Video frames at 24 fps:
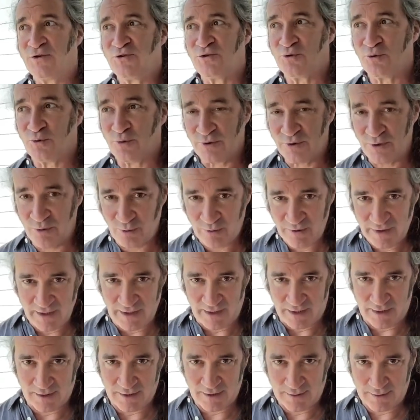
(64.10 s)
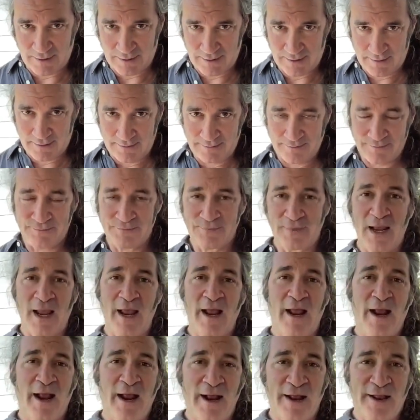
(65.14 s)
to unique.
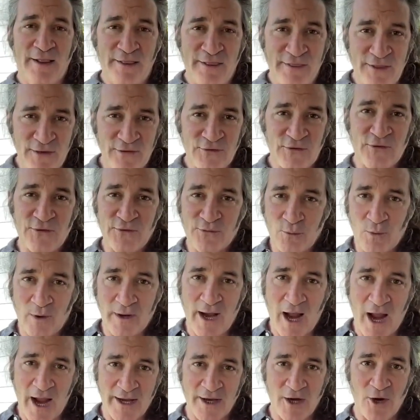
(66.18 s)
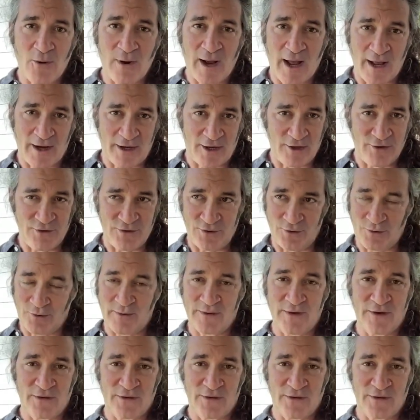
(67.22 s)
This is what I know how to do,